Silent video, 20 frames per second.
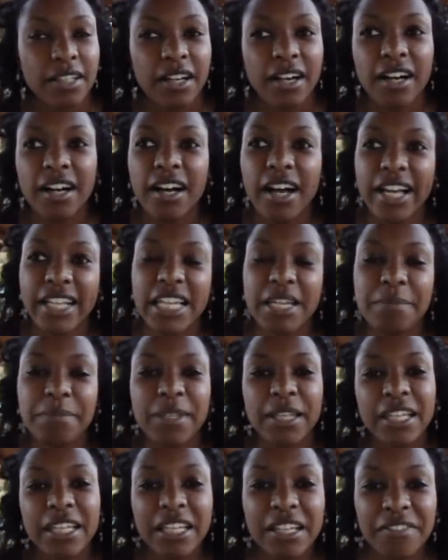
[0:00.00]
oh, I keep
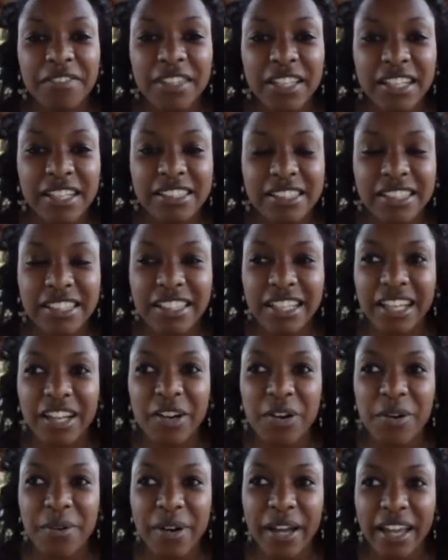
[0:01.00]
thinking of things and then they
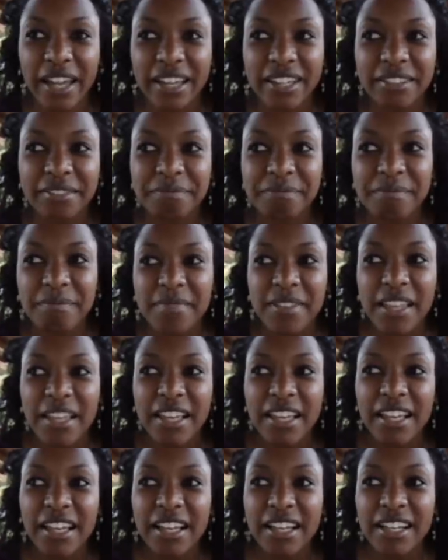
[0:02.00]
go away.
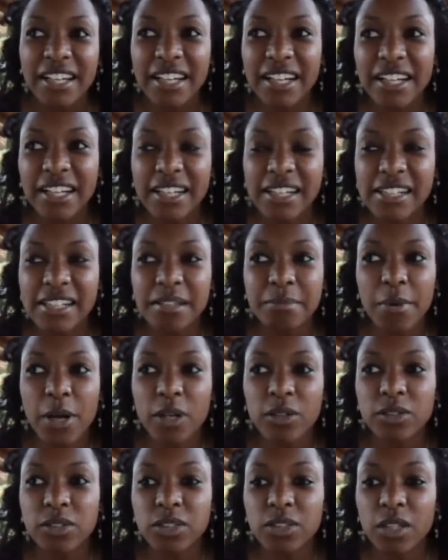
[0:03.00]
Um,
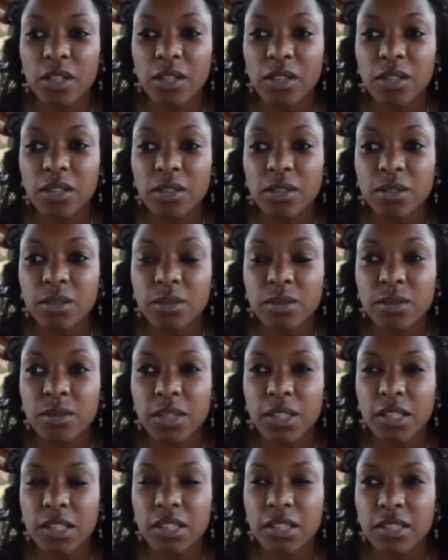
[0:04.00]

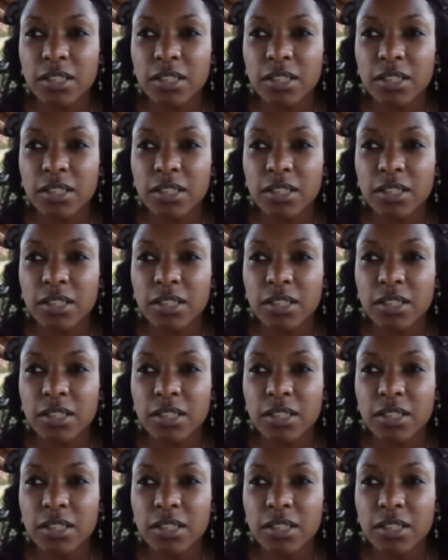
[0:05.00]
also,